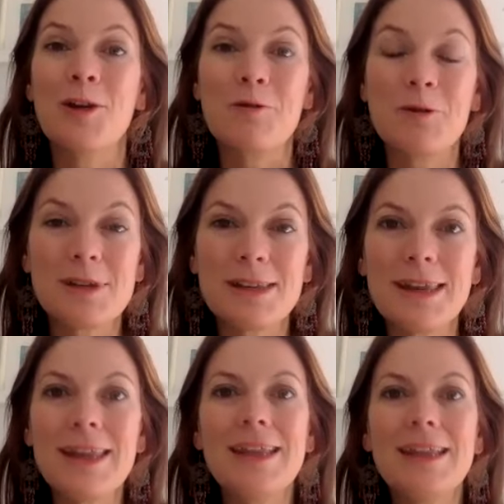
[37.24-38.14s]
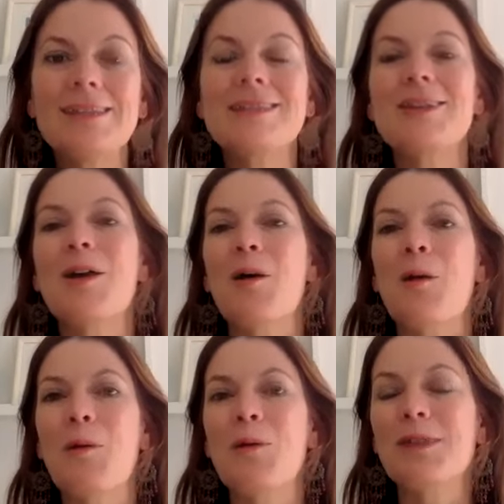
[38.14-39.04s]
routines
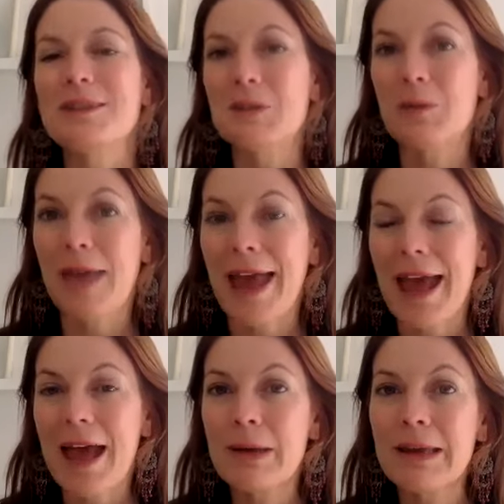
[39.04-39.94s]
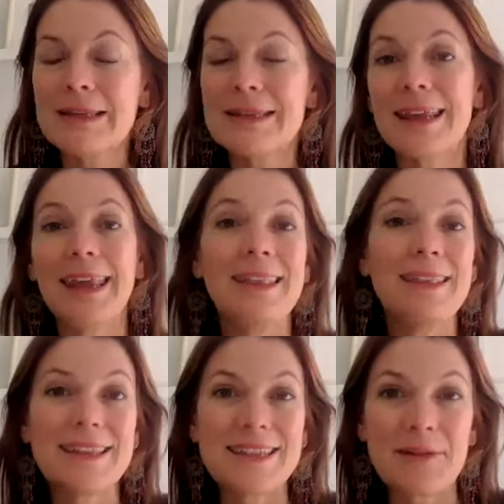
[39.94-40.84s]
all these new habits eat
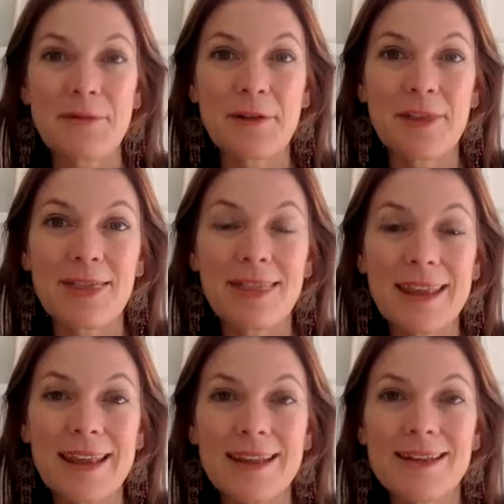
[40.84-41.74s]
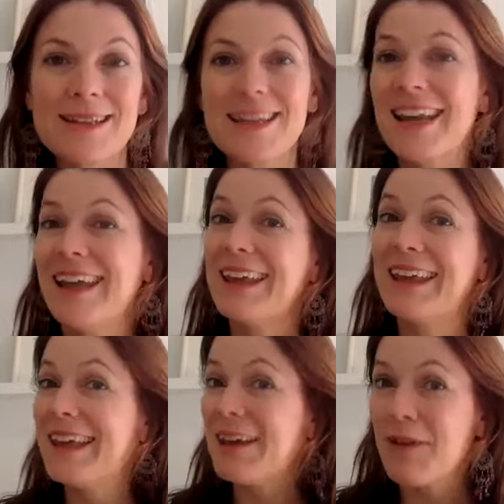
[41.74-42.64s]
these different things
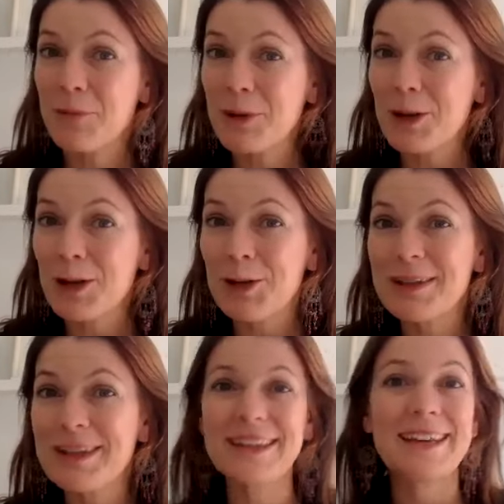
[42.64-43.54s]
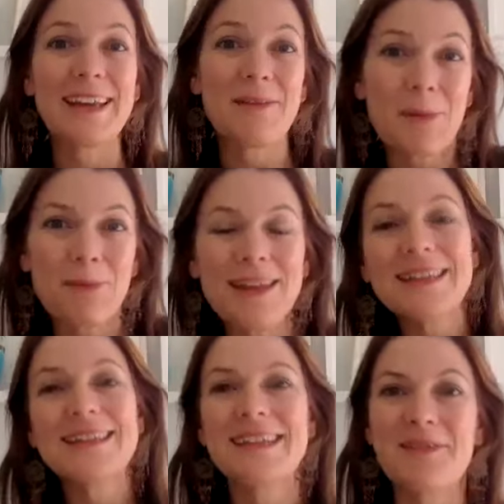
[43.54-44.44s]
give up gluten give up
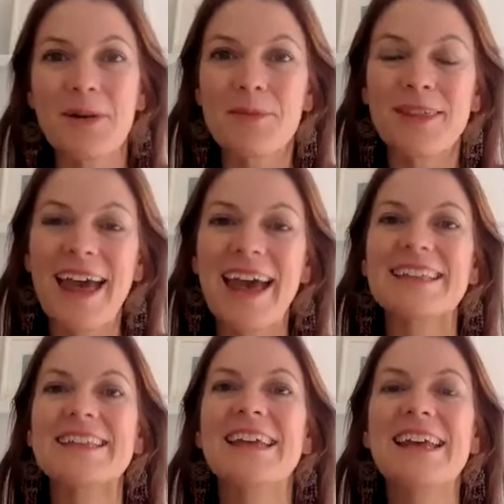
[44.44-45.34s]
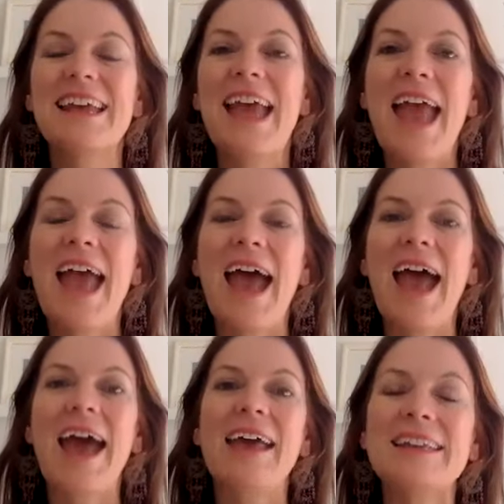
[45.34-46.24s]
this give up that
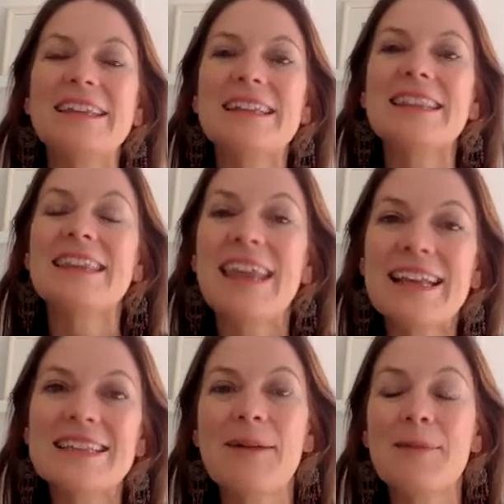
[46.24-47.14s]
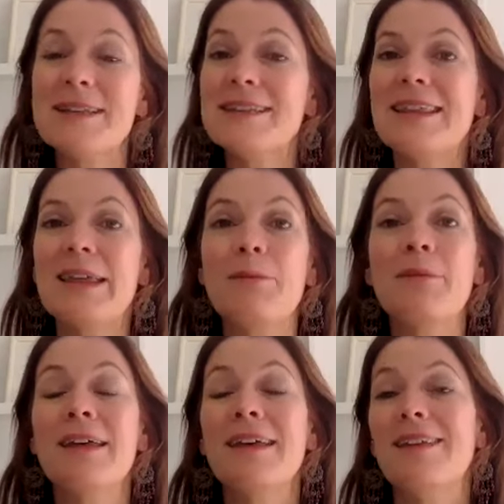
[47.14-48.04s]
and the next time i see
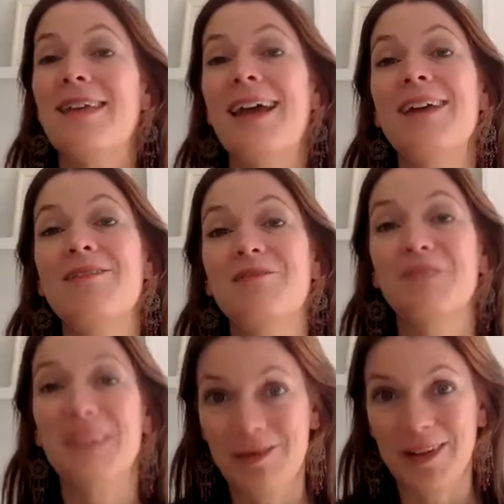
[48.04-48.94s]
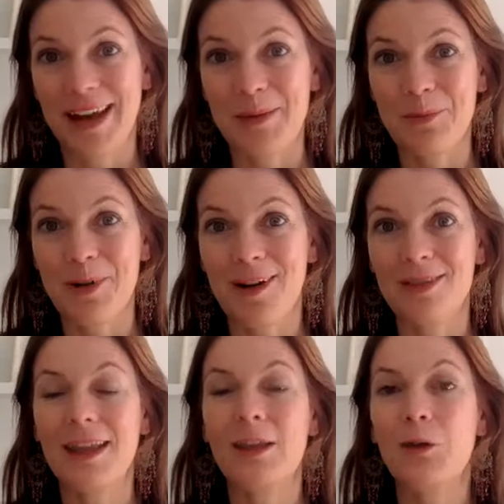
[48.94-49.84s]
them they've given up
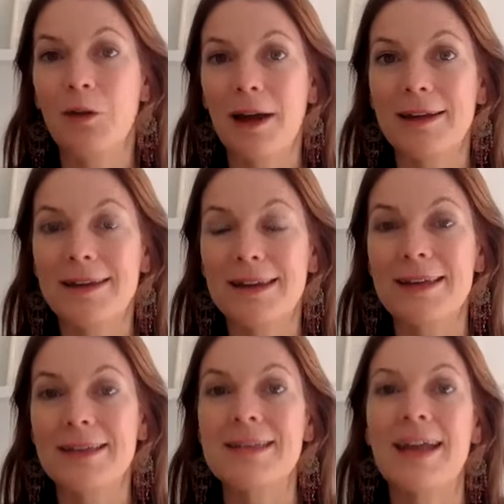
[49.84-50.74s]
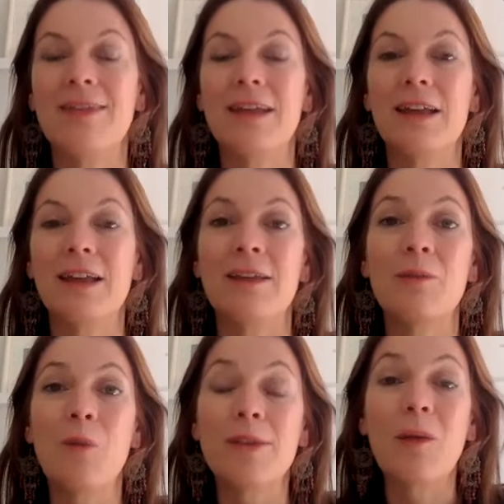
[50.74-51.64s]
on their new ideas and their
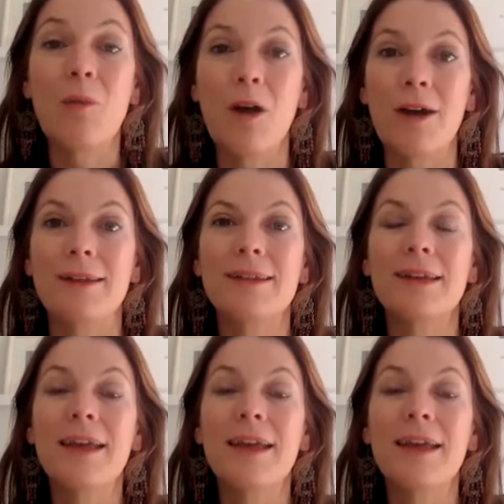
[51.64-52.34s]
what they want